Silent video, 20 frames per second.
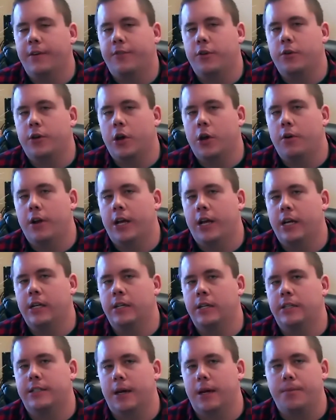if you go
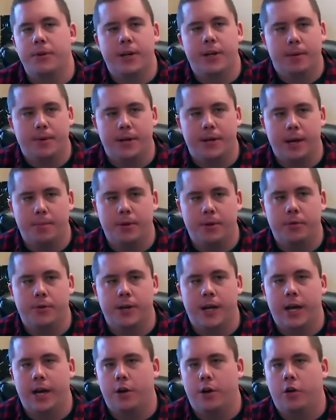to
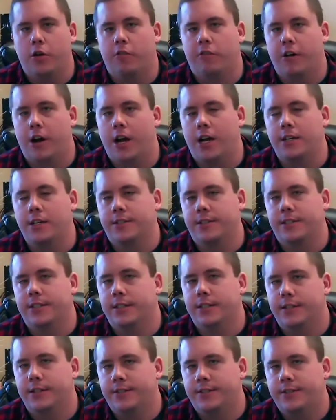
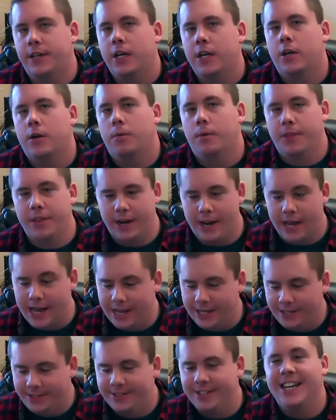www.horizons with an
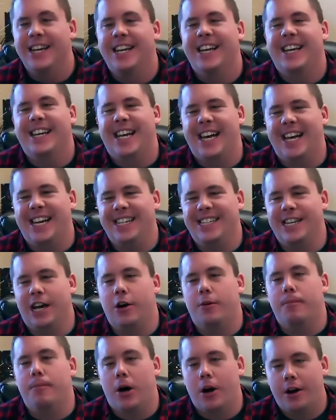S, uh,
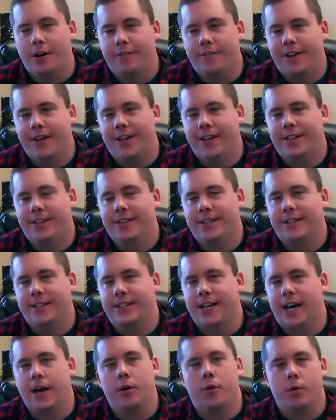
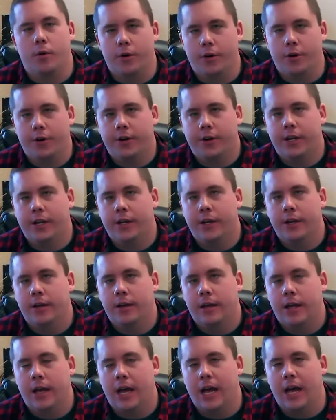delmarva.org
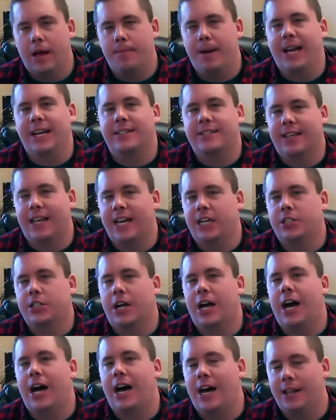uh, backslash
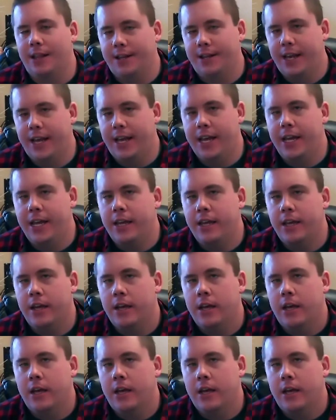holiday,